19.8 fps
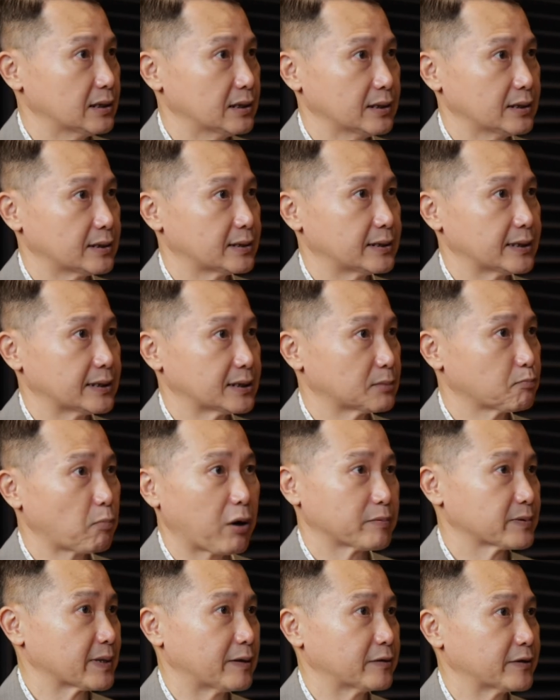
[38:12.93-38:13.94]
it just
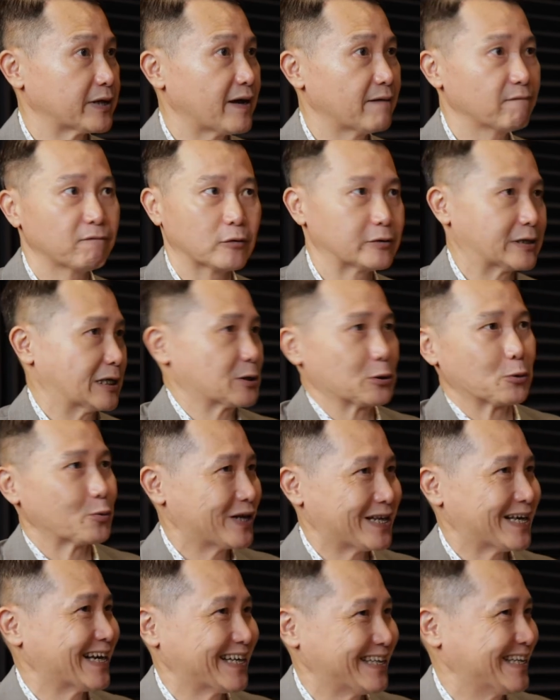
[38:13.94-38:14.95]
pops up on your handphone. There's no
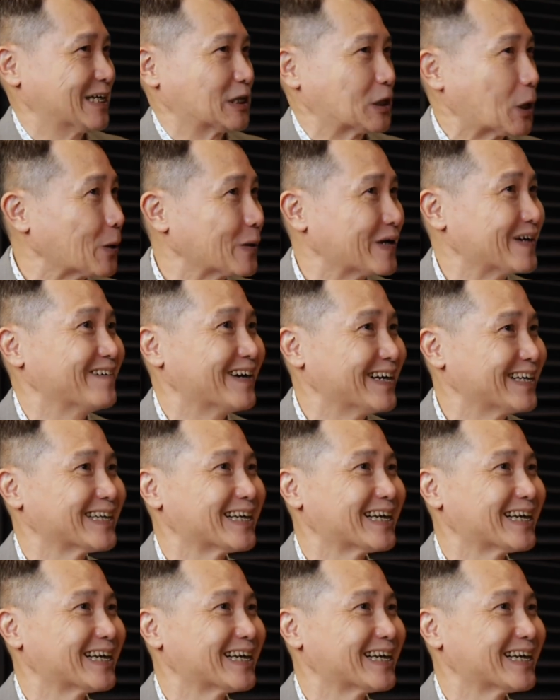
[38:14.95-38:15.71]
way they can ignore it, right?